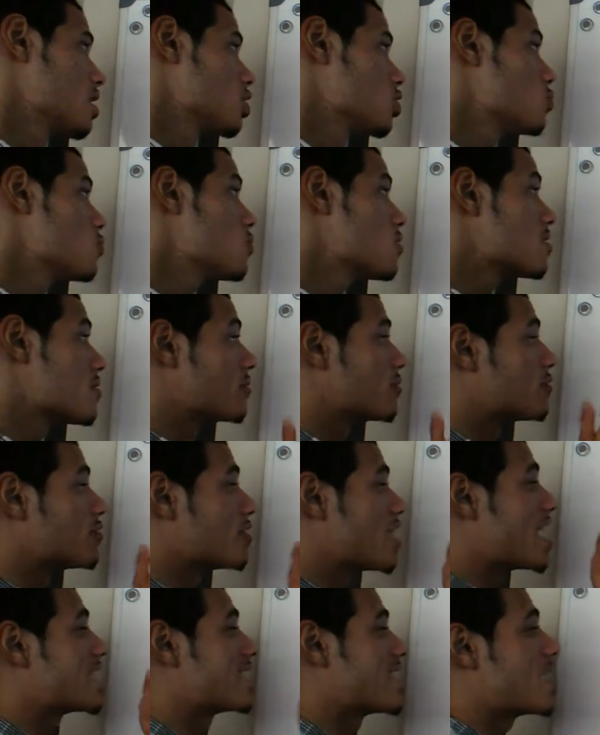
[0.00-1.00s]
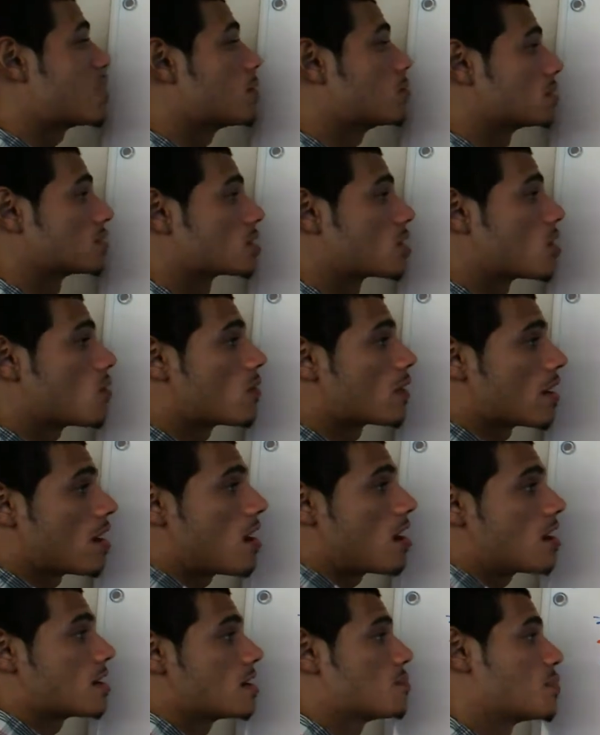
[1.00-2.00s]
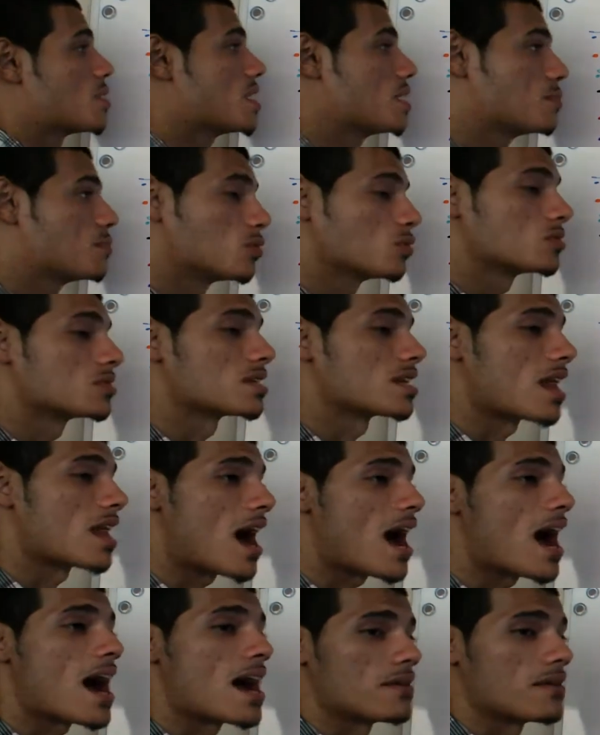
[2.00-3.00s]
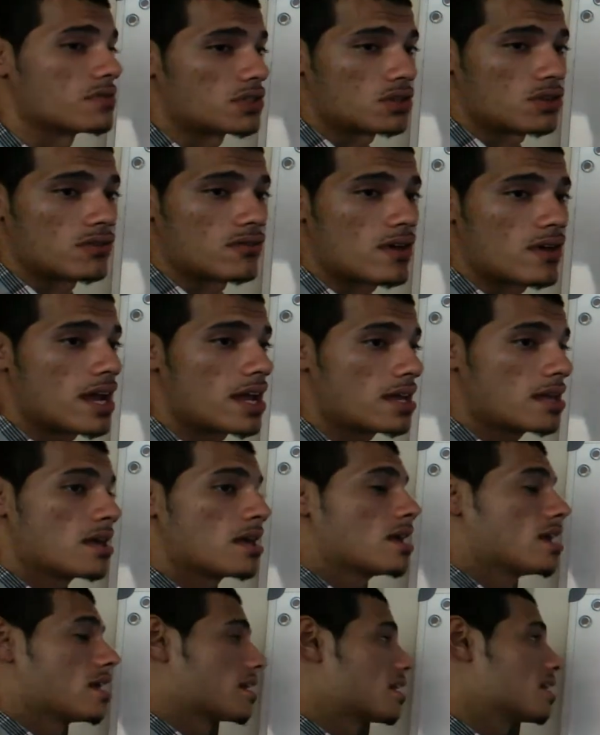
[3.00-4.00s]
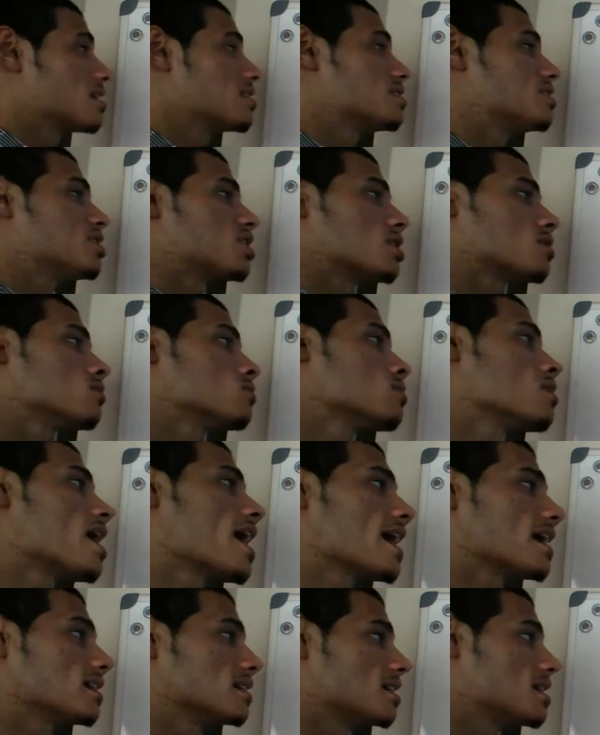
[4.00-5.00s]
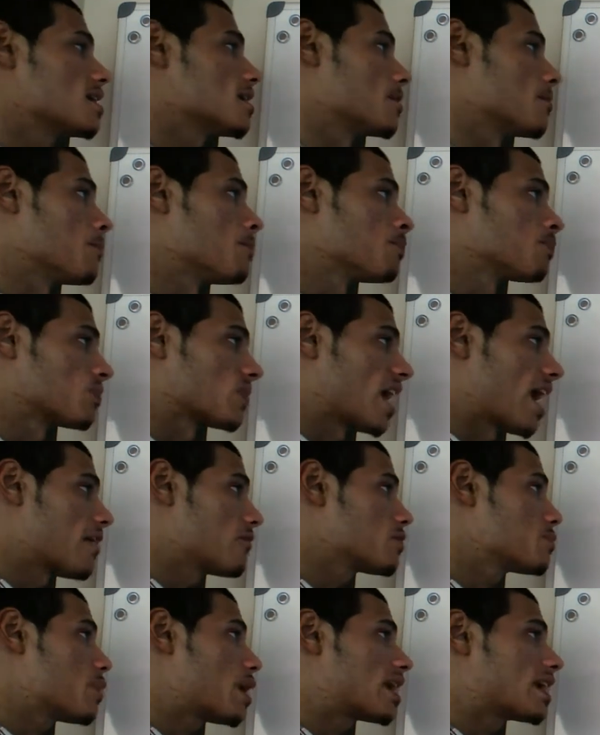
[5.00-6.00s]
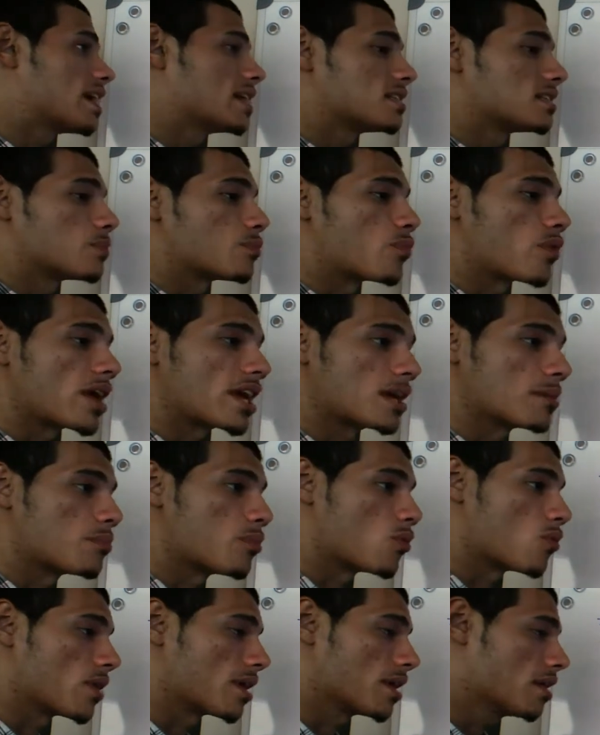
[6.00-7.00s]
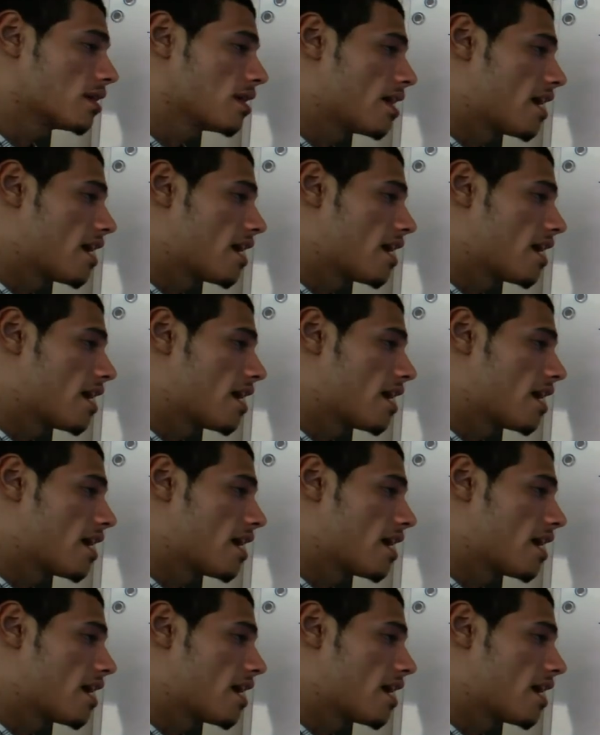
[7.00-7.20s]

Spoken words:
You want to find out what's going on in people's lives. All right. Get a general idea. Everybody hits a breaking point.